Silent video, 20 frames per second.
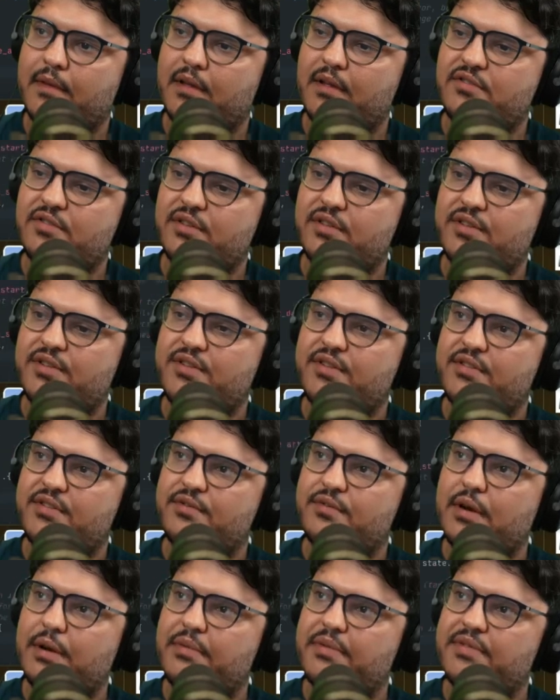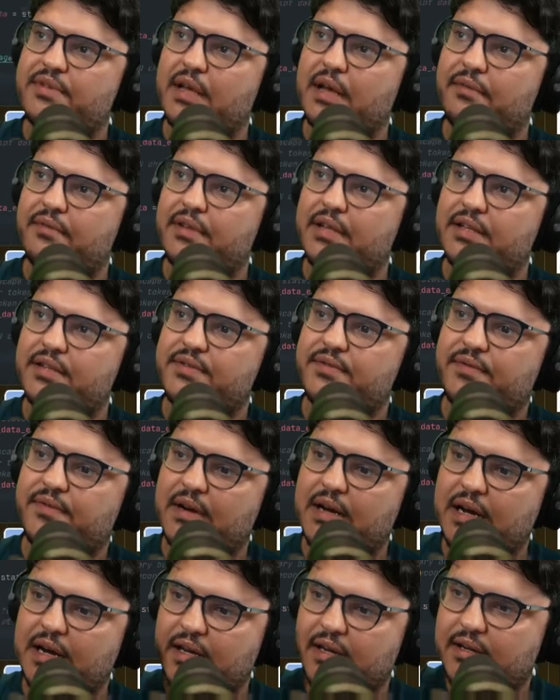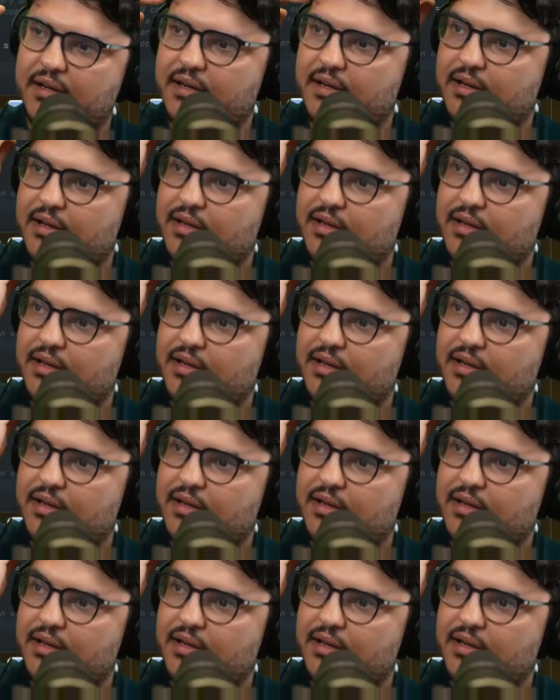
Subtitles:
So this is script stuff, that's fine.